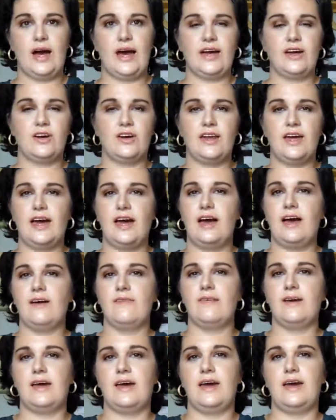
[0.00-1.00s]
I could
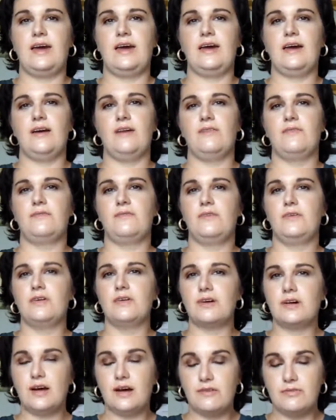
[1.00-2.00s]
have a
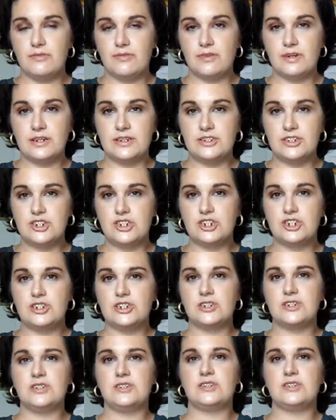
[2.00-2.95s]
full coverage